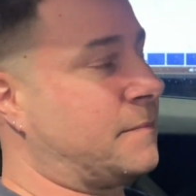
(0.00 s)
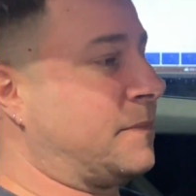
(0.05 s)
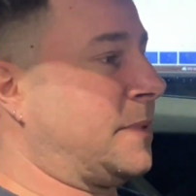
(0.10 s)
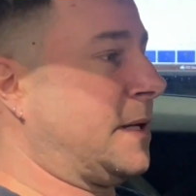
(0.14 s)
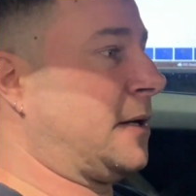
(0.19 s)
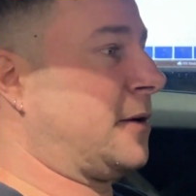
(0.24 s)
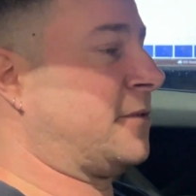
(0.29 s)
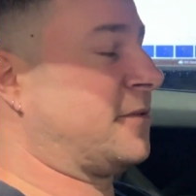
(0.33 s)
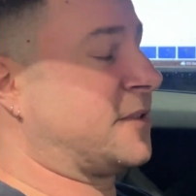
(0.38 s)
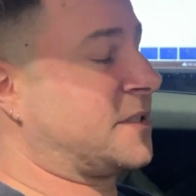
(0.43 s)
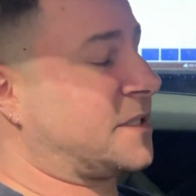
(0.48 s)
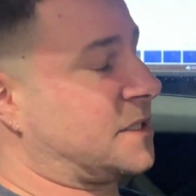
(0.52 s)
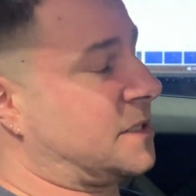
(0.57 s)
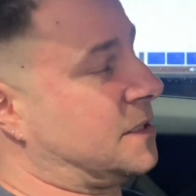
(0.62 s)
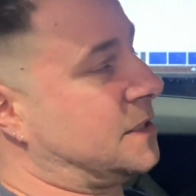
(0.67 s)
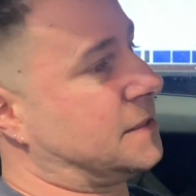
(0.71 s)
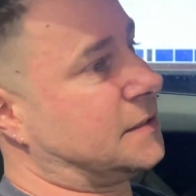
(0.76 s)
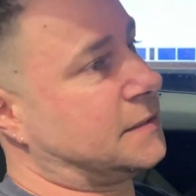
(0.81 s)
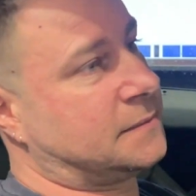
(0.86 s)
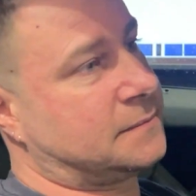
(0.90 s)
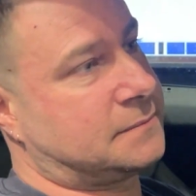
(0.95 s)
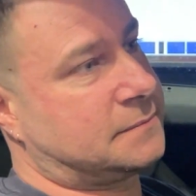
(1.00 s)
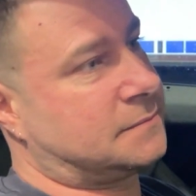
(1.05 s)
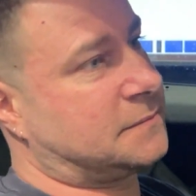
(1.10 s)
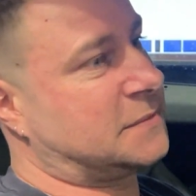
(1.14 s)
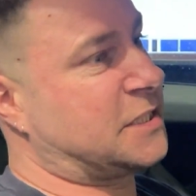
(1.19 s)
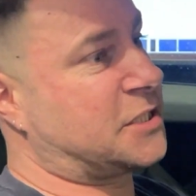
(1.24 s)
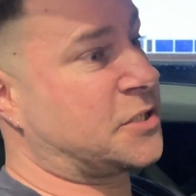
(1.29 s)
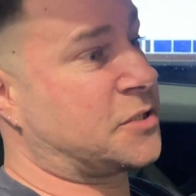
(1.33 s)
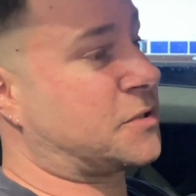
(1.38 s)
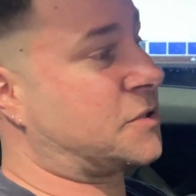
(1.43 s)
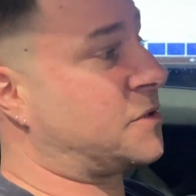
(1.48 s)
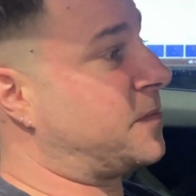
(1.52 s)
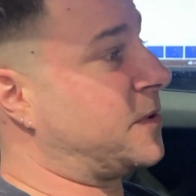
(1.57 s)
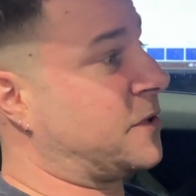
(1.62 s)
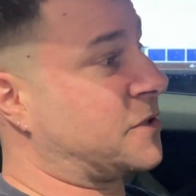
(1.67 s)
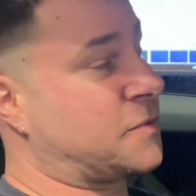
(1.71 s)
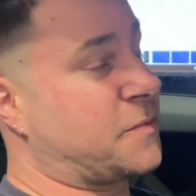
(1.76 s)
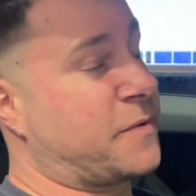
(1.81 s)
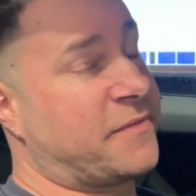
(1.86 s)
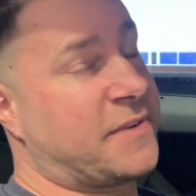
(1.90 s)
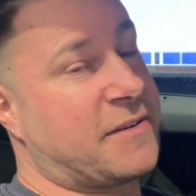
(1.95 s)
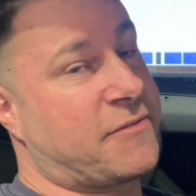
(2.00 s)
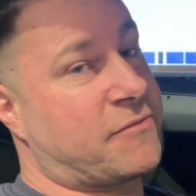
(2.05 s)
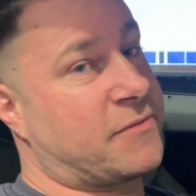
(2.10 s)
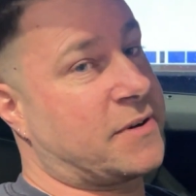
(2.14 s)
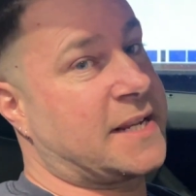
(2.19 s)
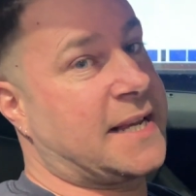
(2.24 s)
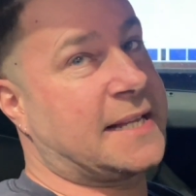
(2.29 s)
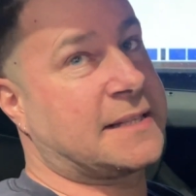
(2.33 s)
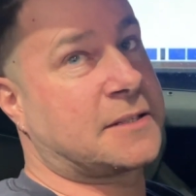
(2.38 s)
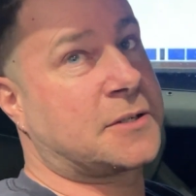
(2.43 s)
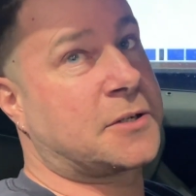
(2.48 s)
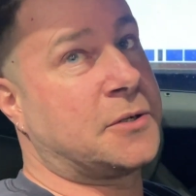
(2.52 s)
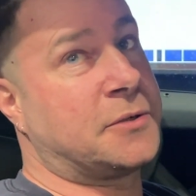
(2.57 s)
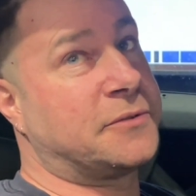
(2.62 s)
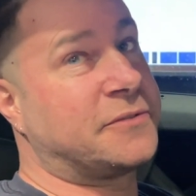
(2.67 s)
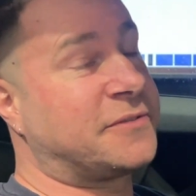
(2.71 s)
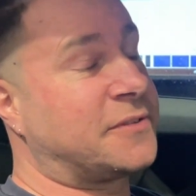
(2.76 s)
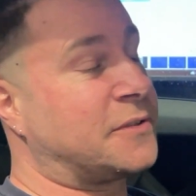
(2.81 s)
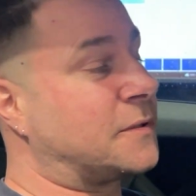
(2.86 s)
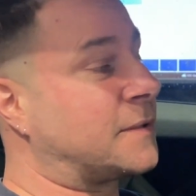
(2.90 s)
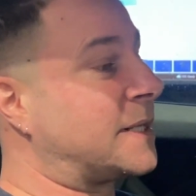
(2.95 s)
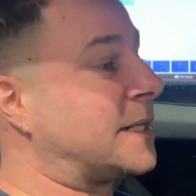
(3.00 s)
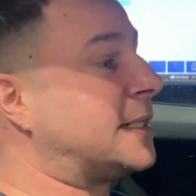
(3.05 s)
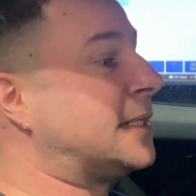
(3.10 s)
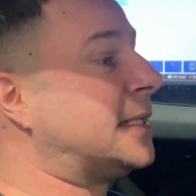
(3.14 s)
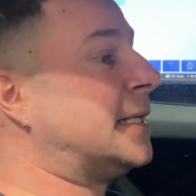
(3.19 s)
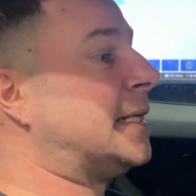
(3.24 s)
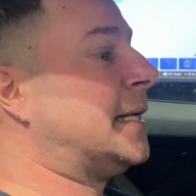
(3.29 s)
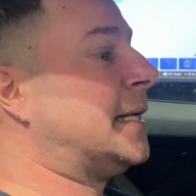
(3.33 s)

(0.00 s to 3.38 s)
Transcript: But obviously, it's just, to be honest, we've never really had the call for it.